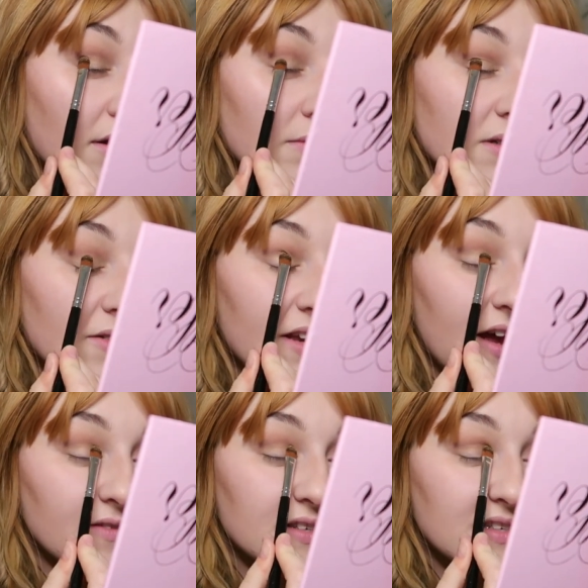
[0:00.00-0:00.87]
definitely
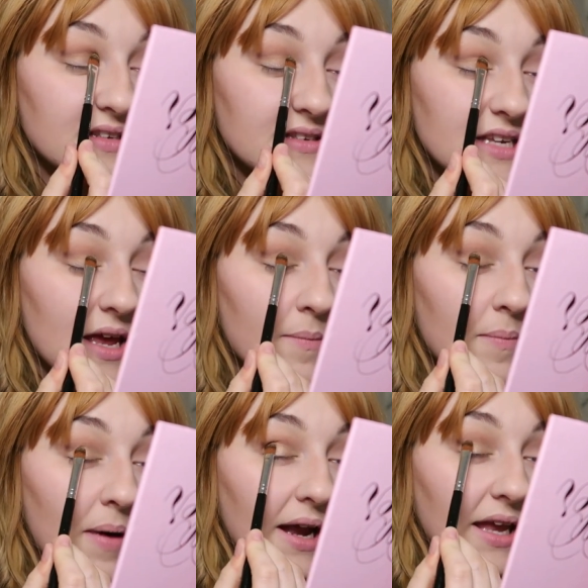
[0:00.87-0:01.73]
having to
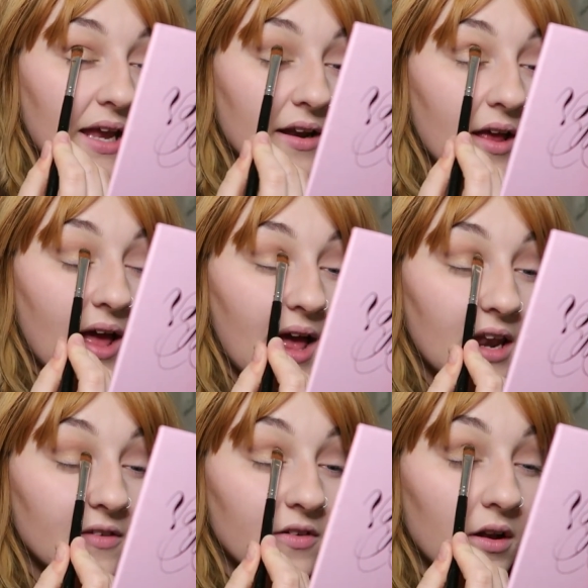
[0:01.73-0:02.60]
dip back in a
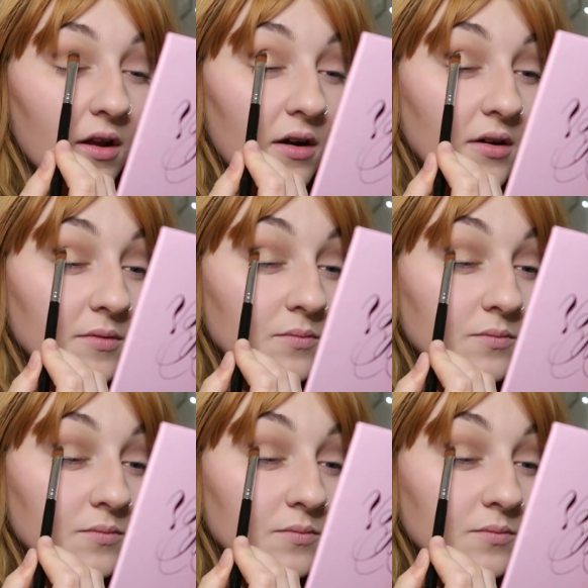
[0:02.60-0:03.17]
hell of a lot.